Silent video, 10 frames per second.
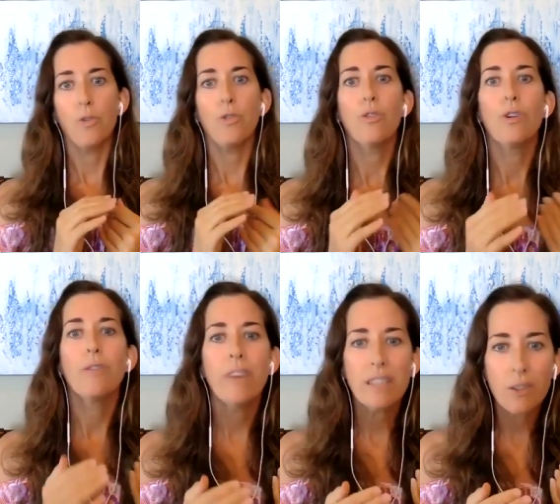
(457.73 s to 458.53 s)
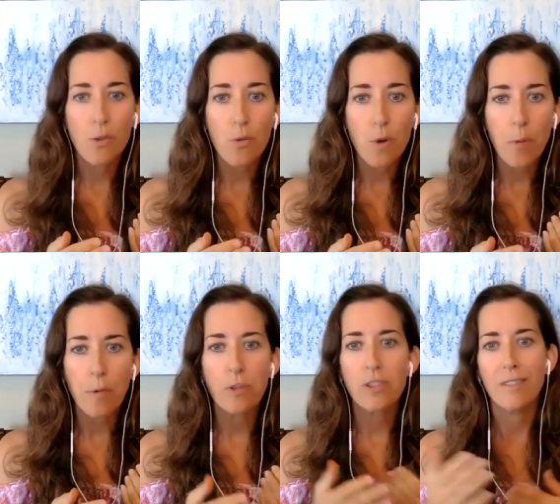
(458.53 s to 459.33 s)
You could invest in the wrong
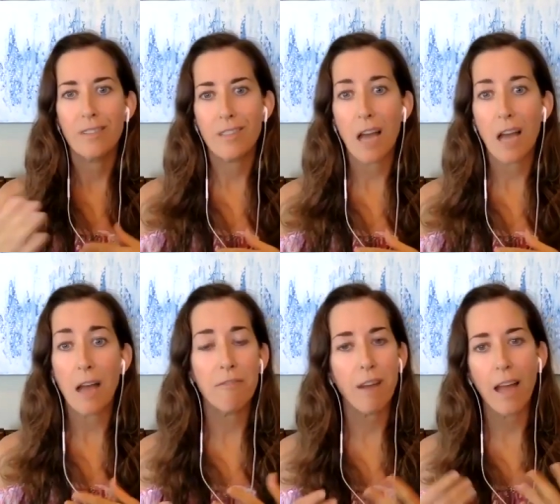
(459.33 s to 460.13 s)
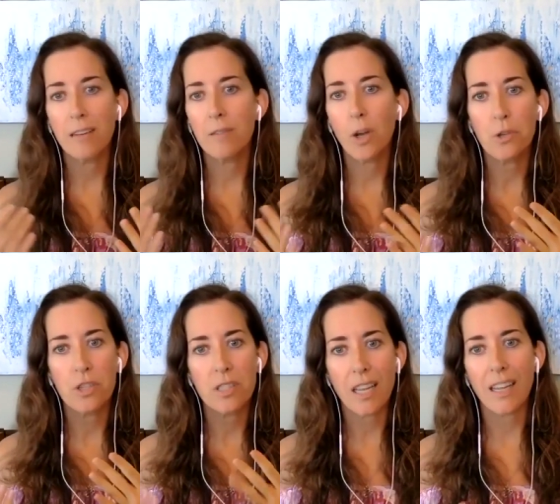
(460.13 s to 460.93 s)
person. And I've had
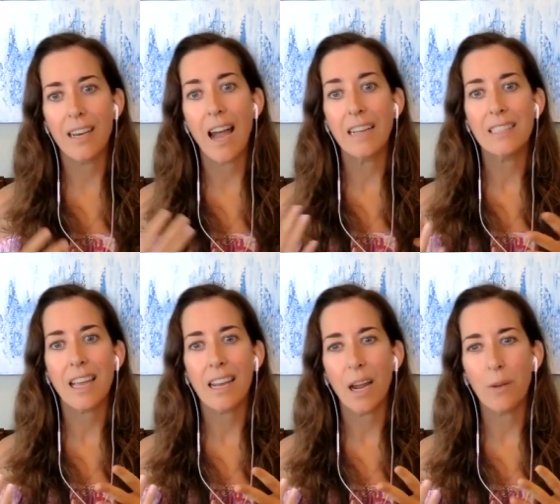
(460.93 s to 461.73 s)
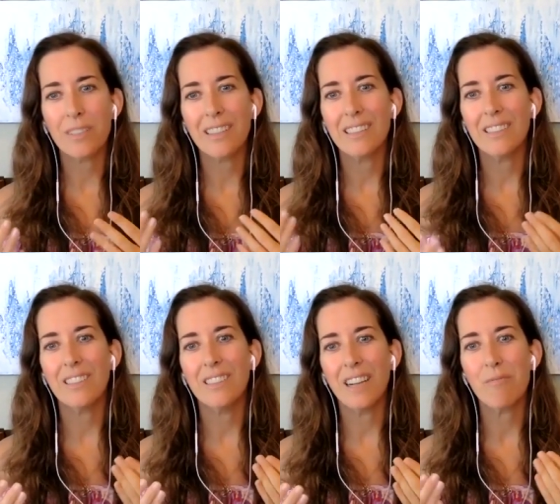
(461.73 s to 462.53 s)
coaches that, in hindsight, I was like,
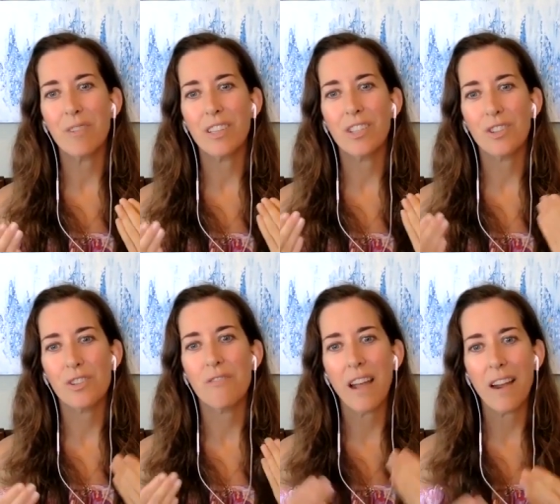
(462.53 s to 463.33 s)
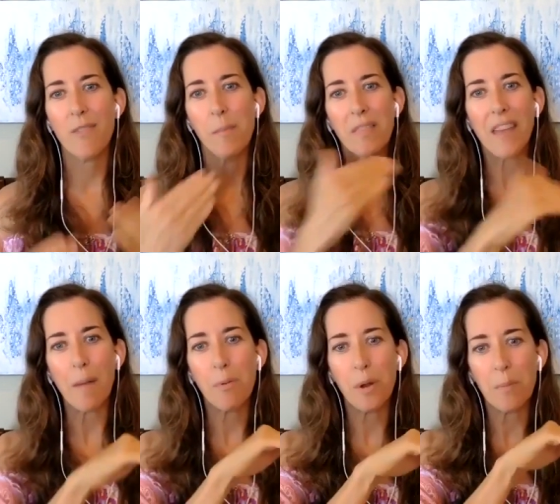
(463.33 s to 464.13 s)
oh, I really shouldn't have hired them at
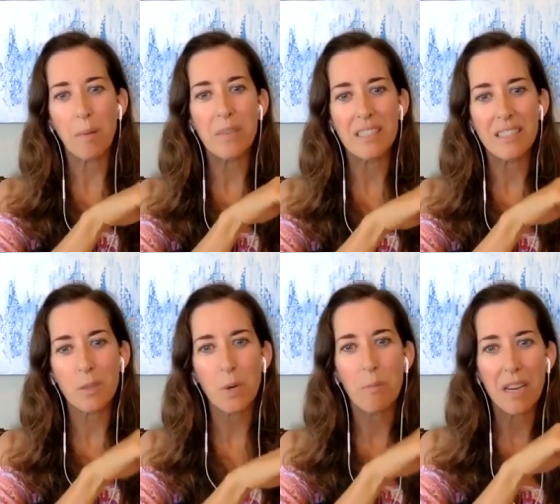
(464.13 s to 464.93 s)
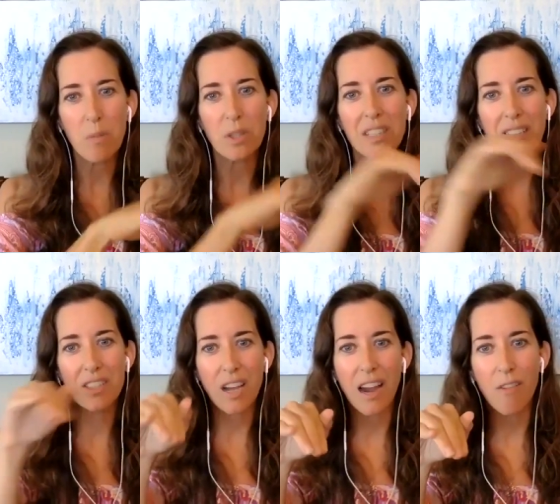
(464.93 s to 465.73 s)
that point in my business. It would have made more
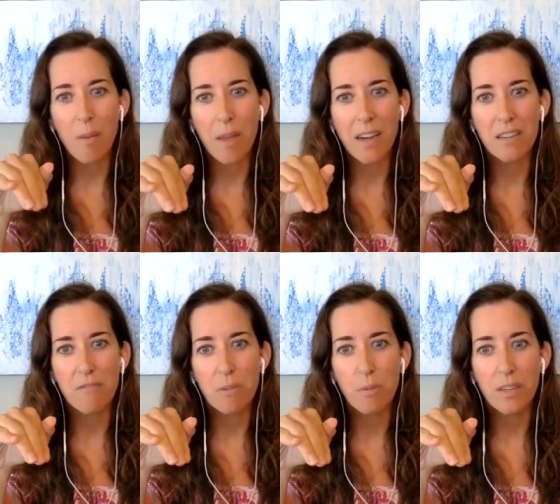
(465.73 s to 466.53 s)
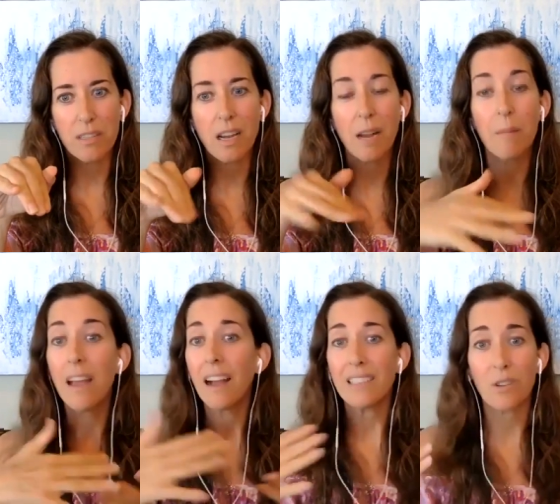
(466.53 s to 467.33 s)
sense to hire them at a different point in time.
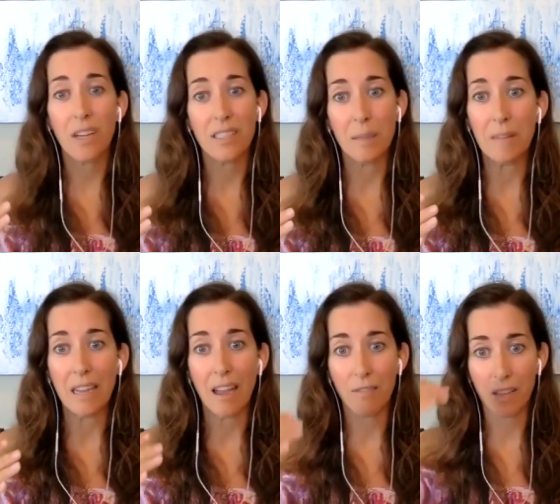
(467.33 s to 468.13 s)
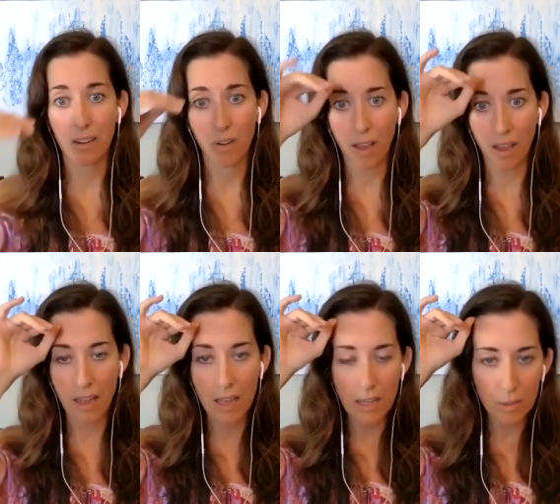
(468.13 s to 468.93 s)
I still got something out of it.
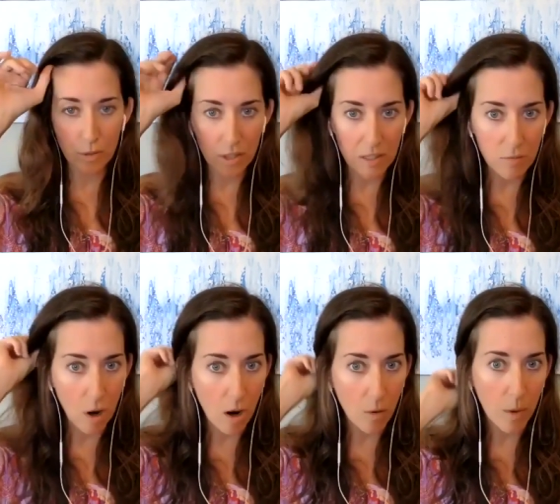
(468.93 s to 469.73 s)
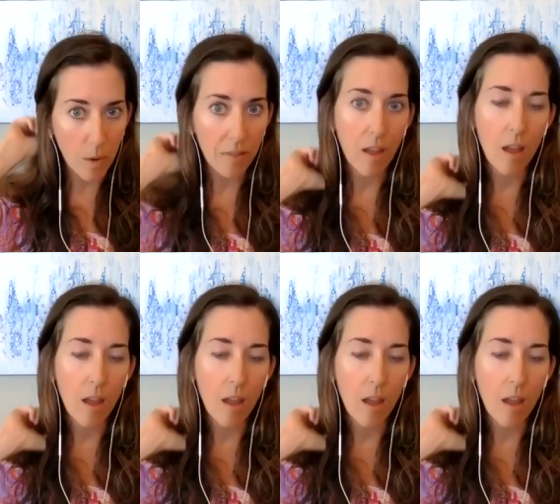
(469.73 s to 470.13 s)
Okay. So there's nothing wrong with